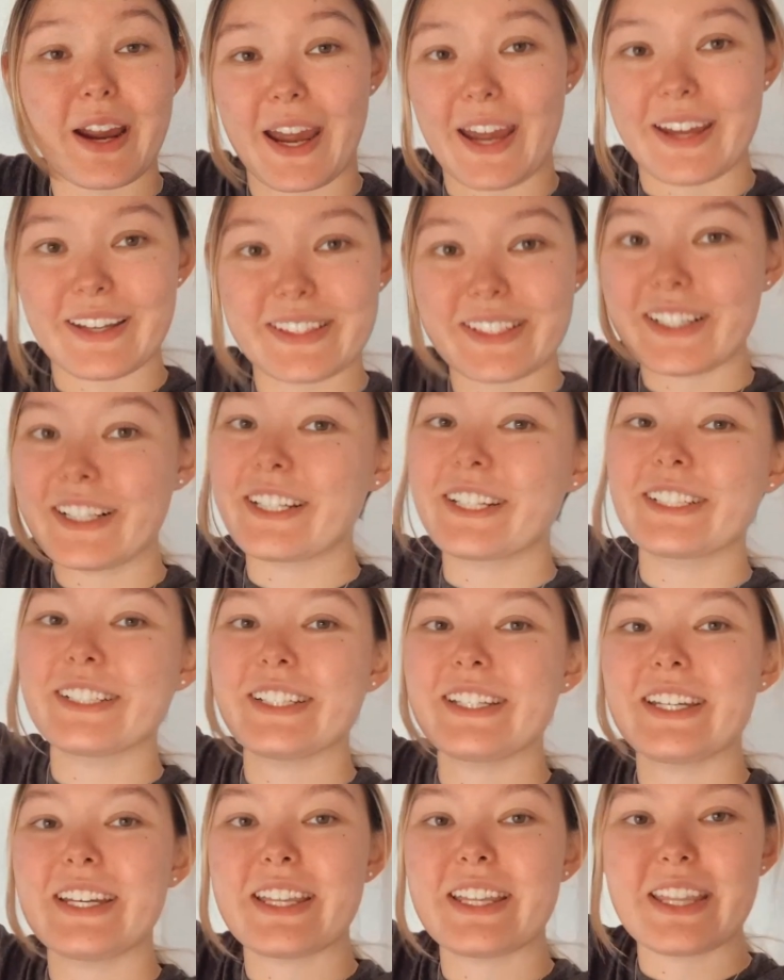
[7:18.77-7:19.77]
It's
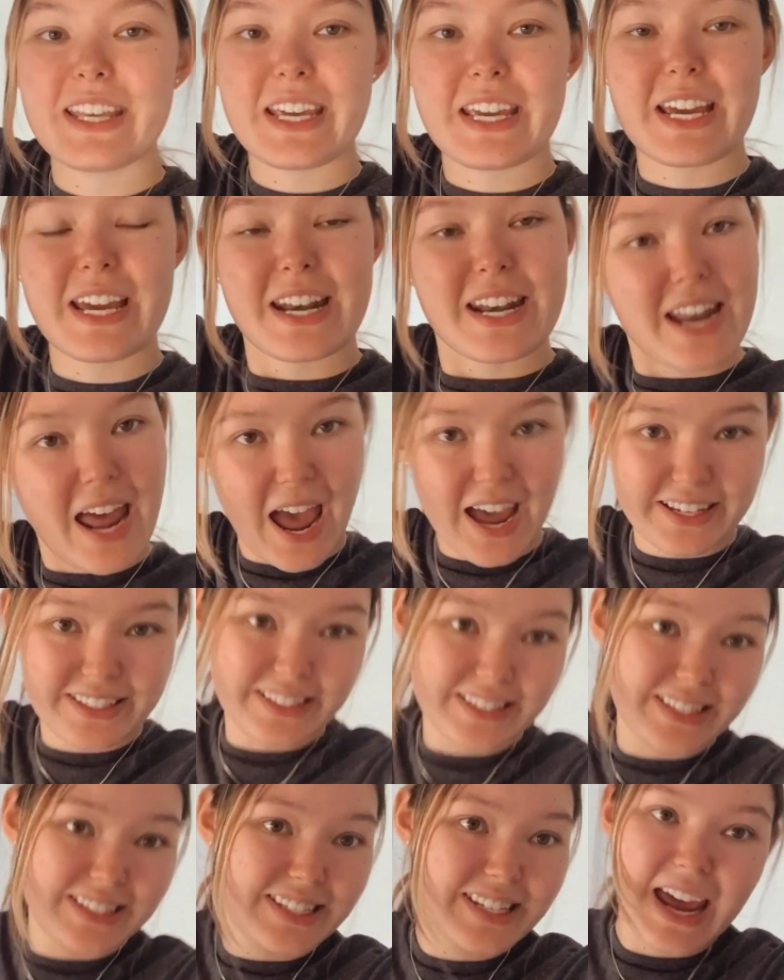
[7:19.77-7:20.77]
clearly the
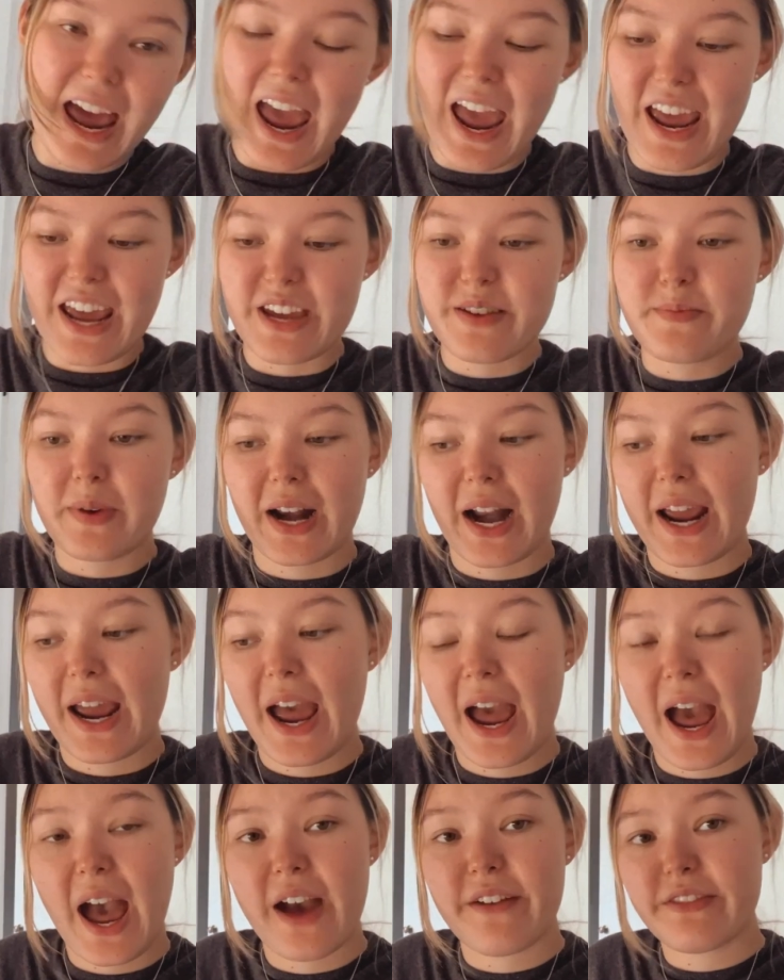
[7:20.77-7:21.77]
next day, but I
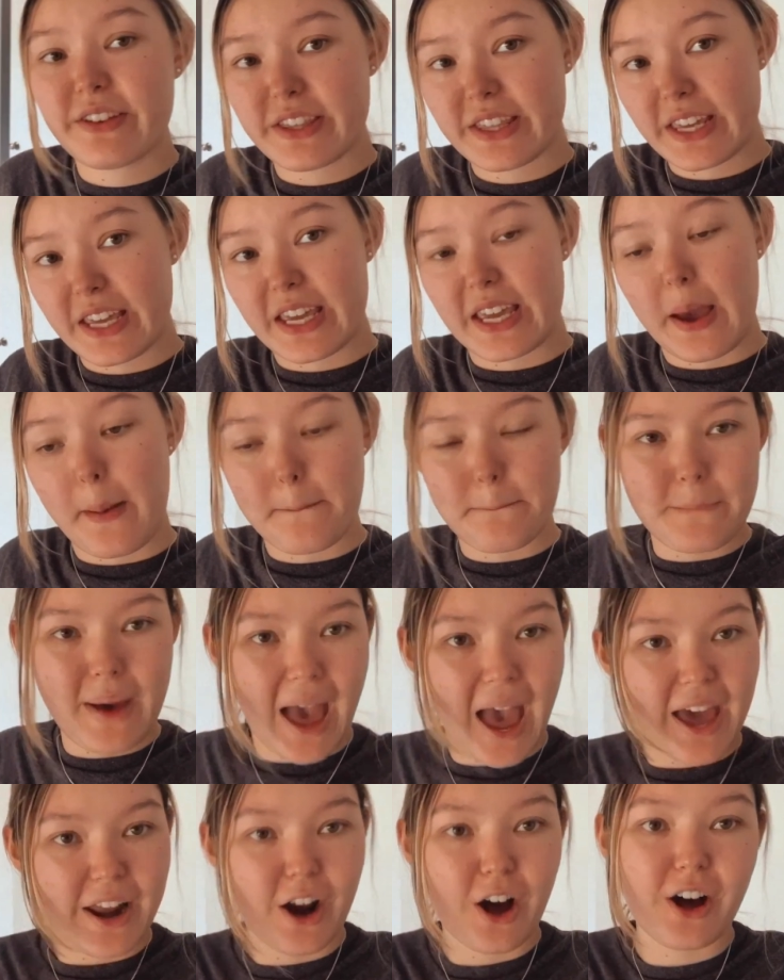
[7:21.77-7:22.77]
have the
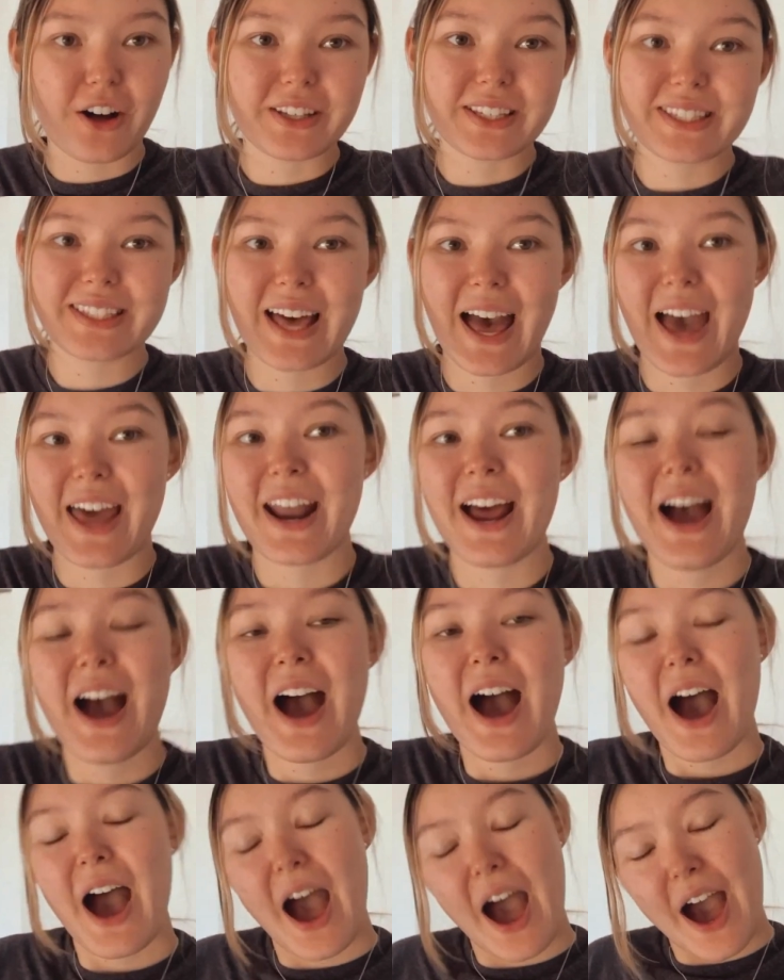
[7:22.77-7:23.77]
bed all set
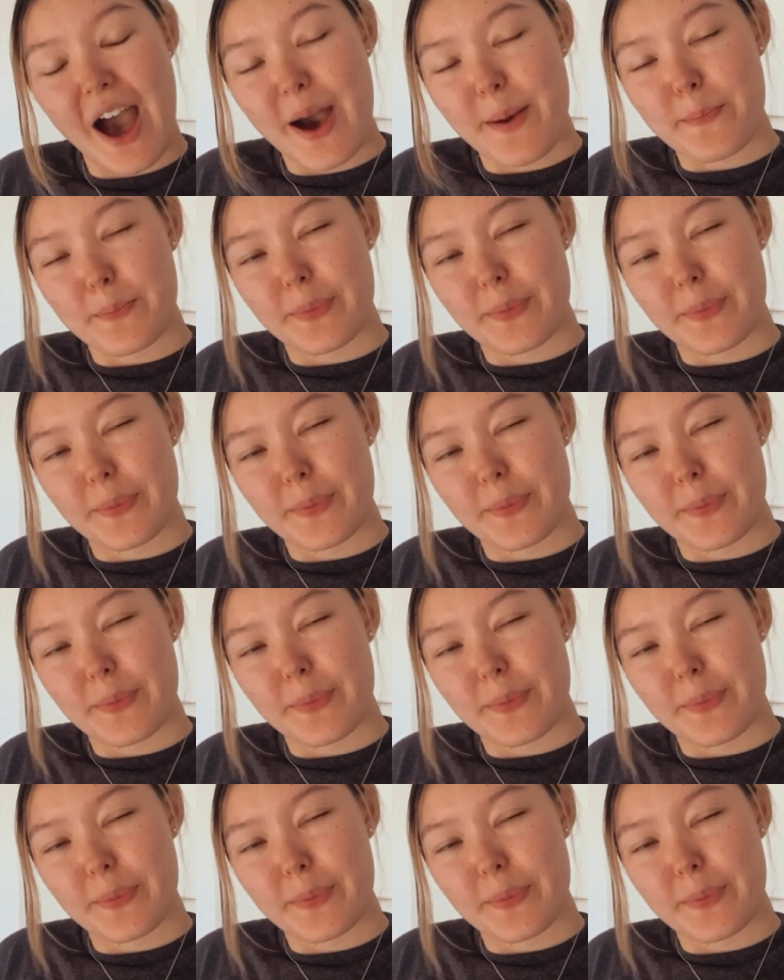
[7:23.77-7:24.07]
up.